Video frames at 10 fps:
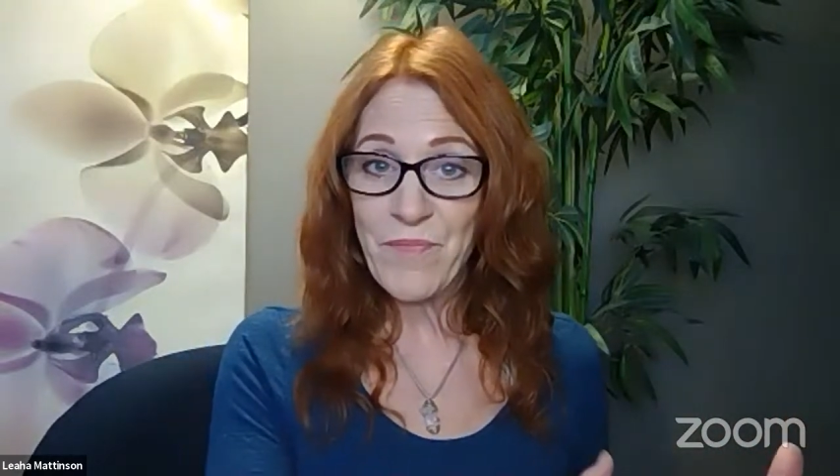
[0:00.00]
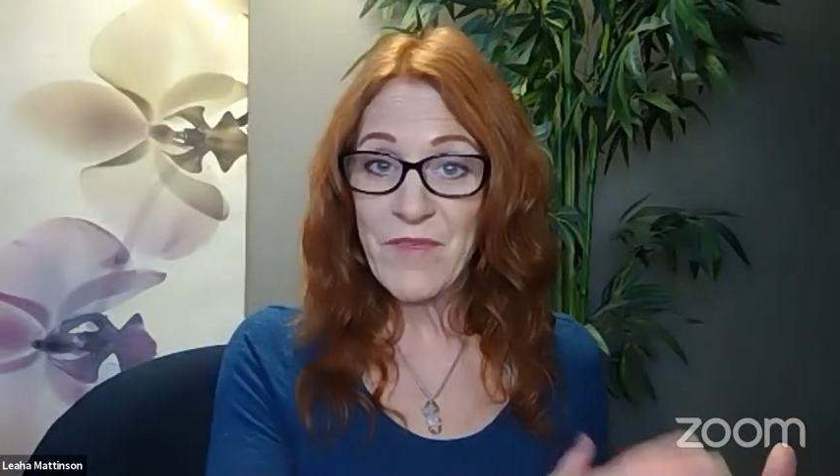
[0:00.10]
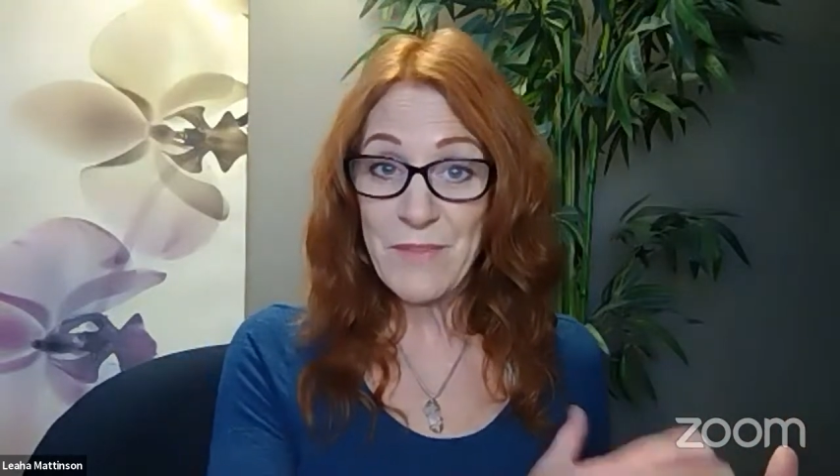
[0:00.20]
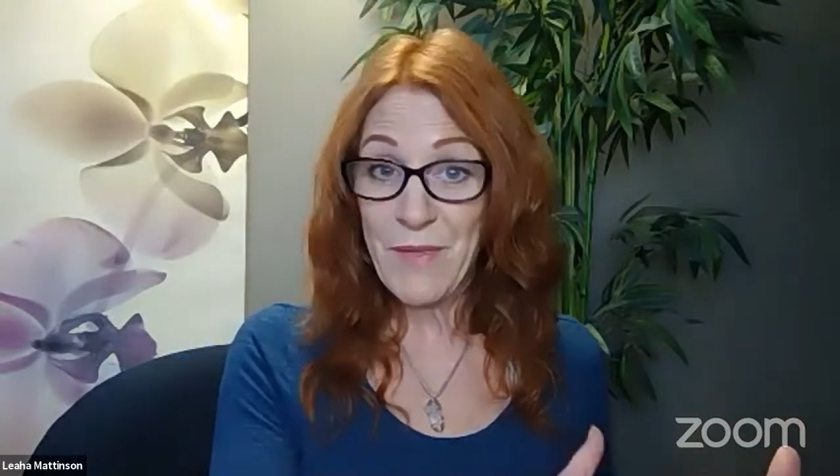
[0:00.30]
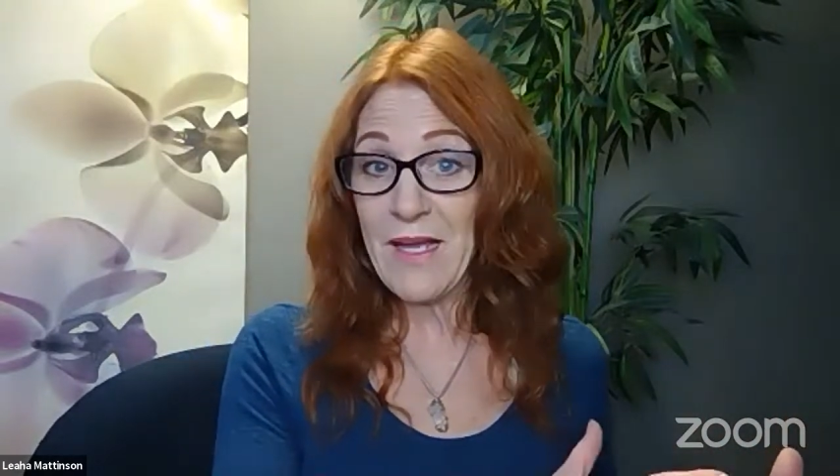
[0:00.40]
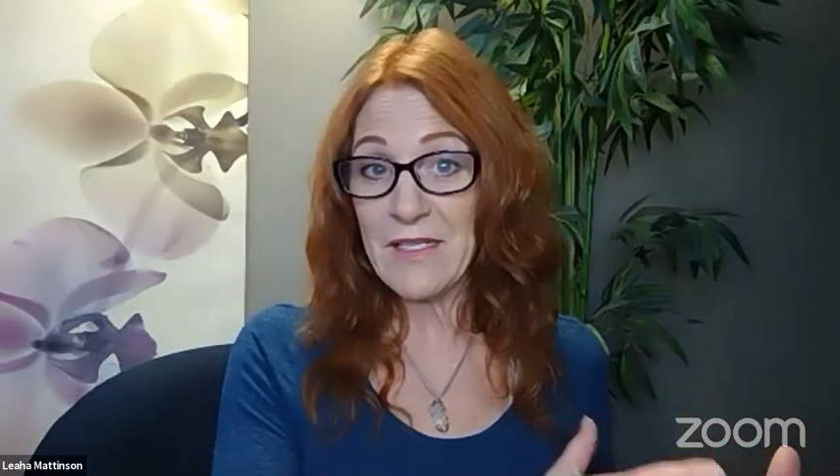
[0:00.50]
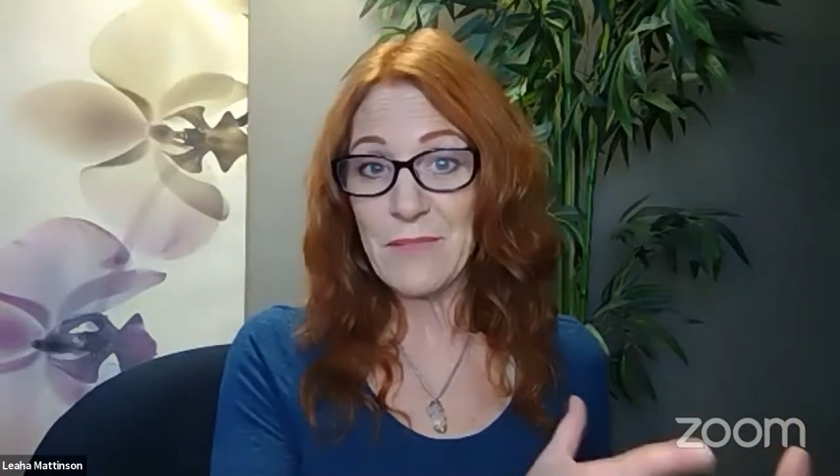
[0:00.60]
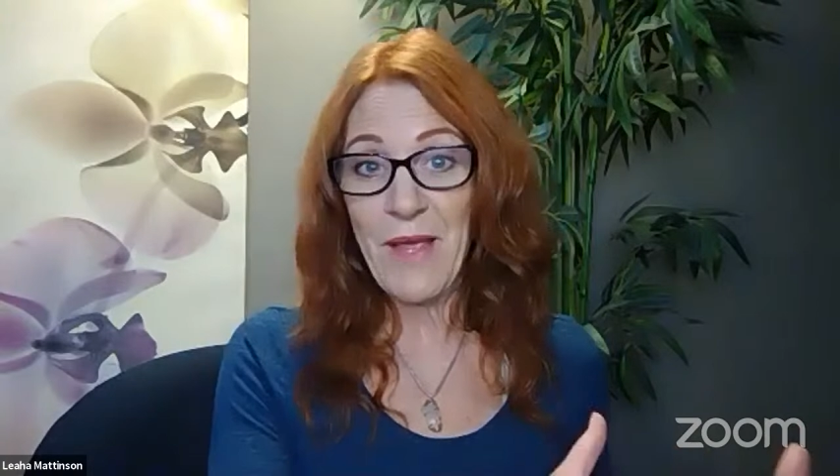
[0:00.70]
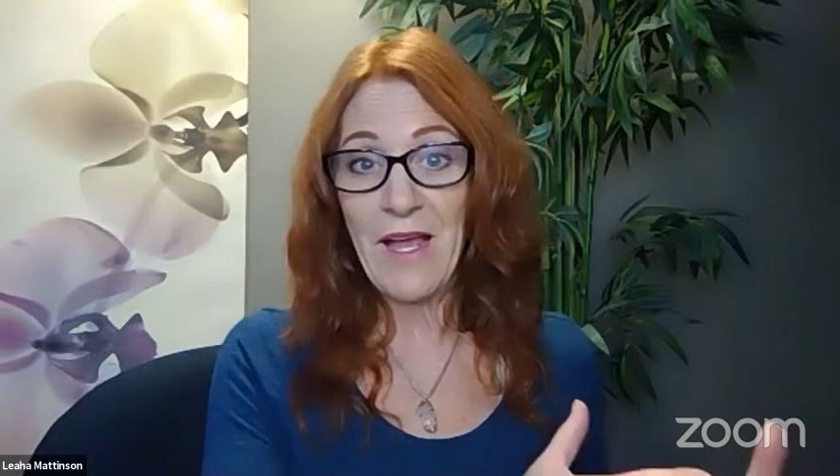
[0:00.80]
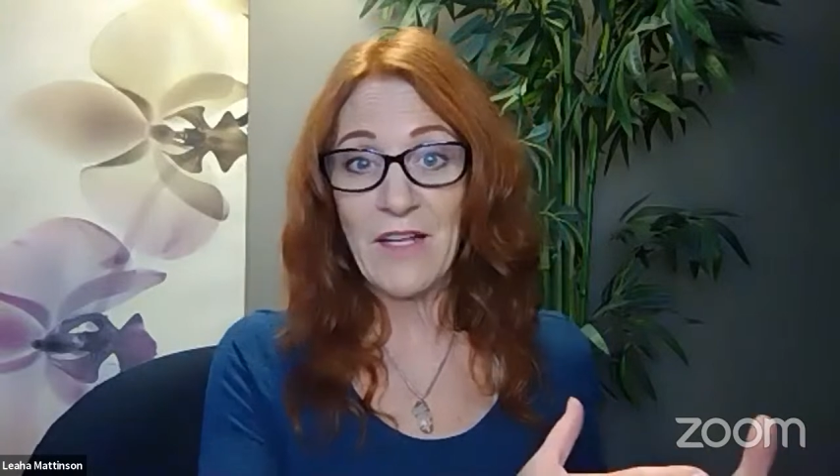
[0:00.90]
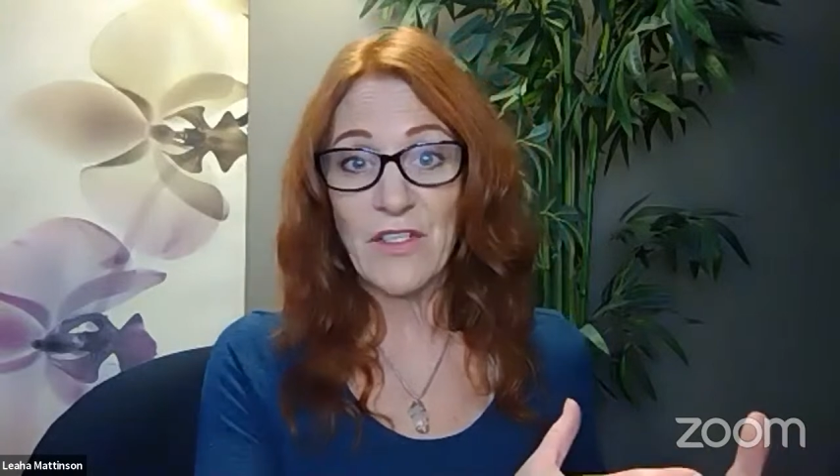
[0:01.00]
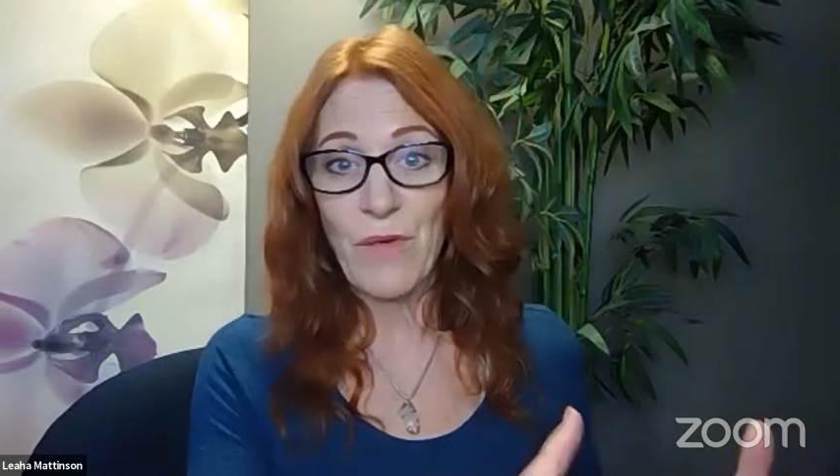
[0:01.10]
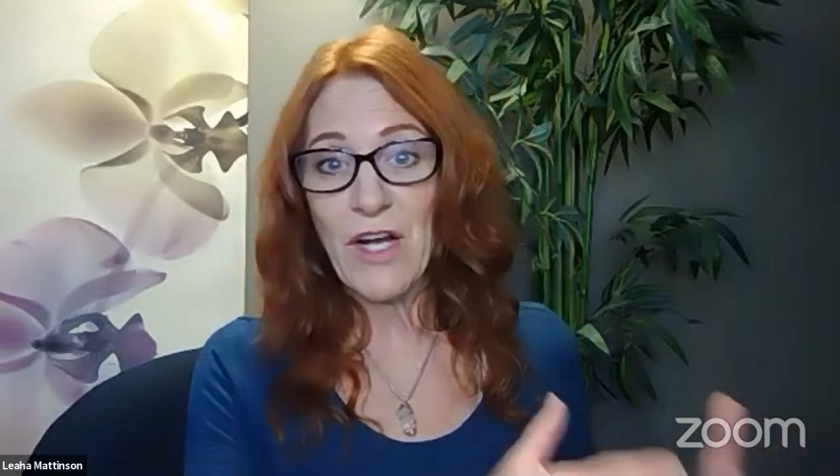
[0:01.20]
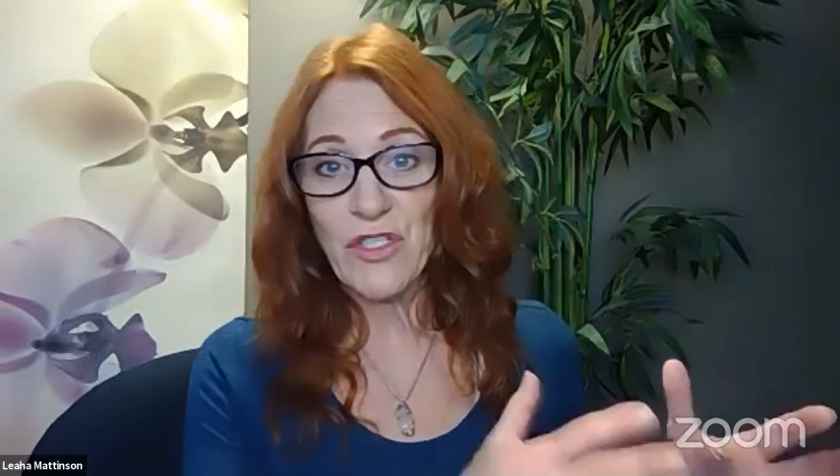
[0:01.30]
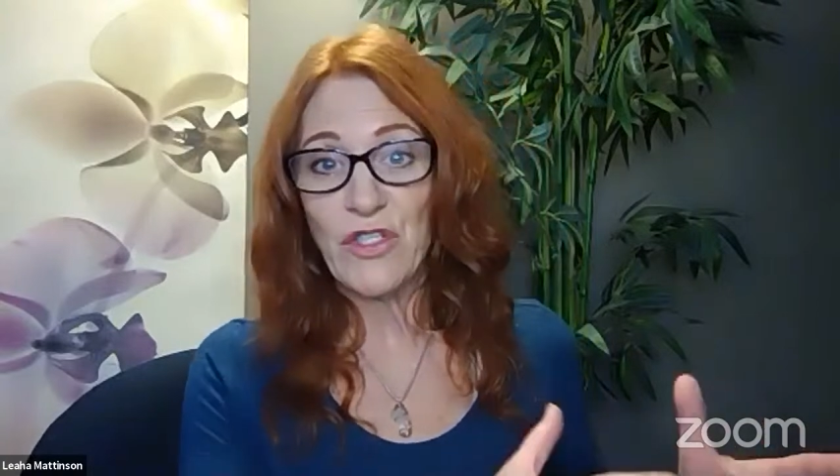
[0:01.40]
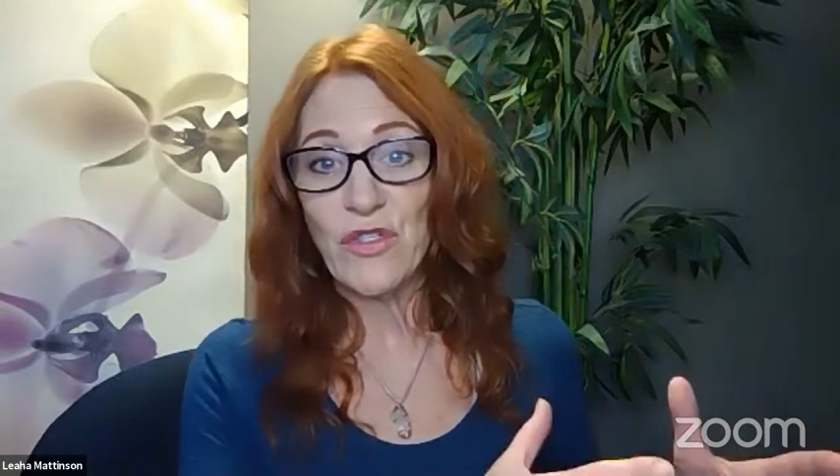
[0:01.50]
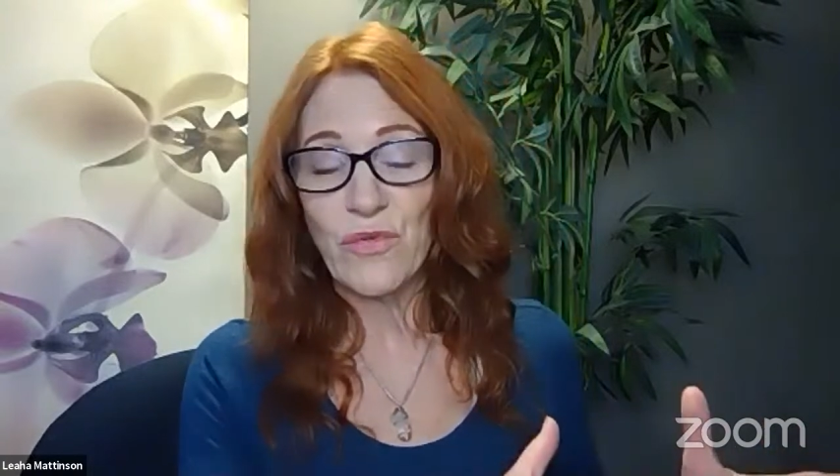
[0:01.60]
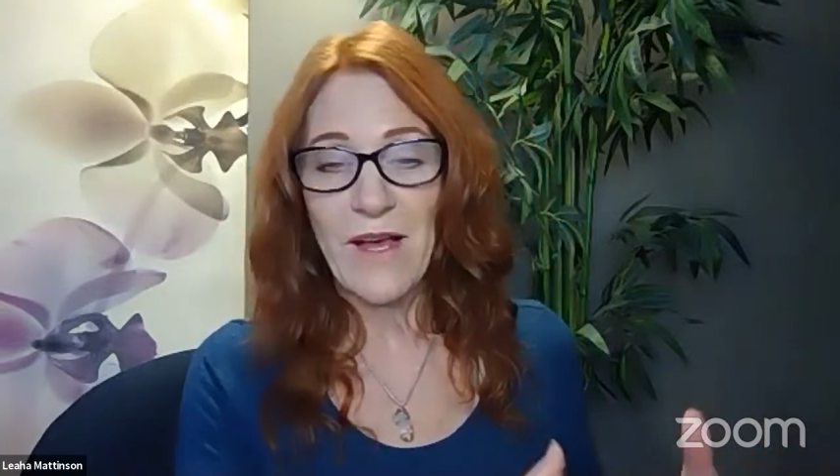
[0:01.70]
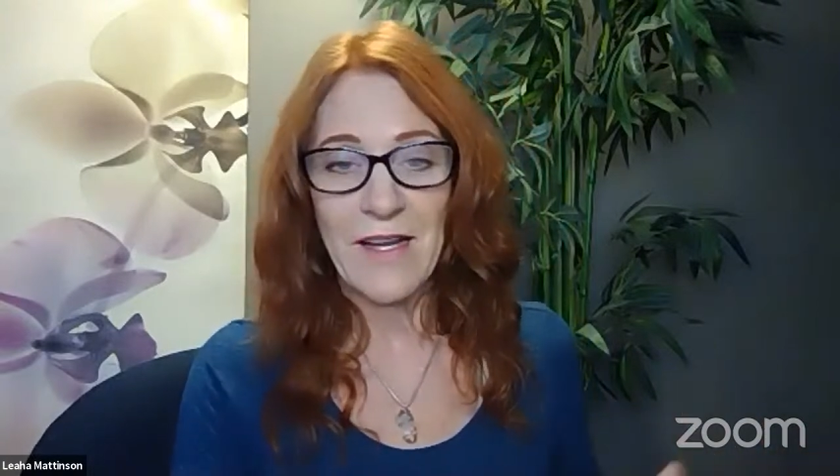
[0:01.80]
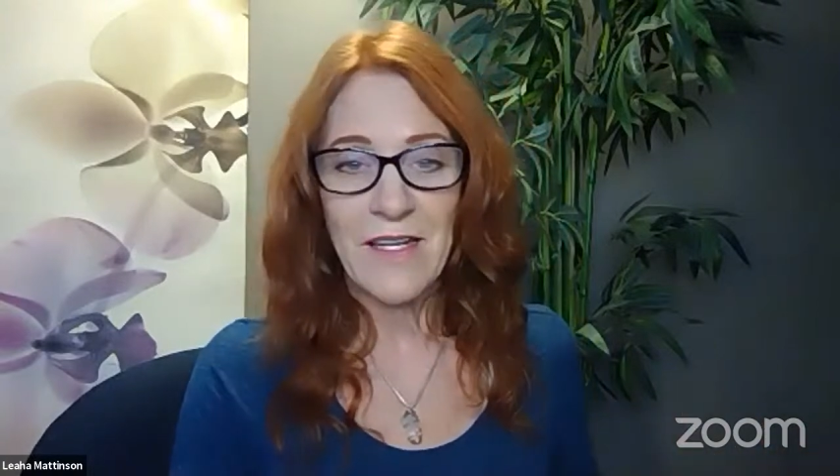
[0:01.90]
span to actually
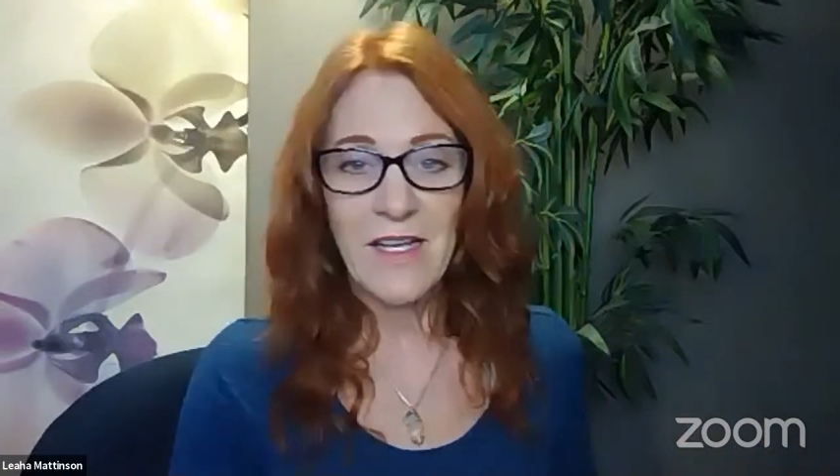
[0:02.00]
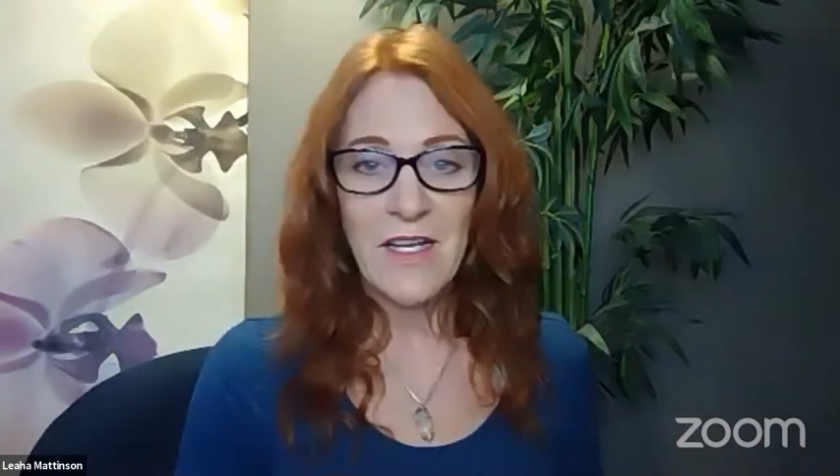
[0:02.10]
do that.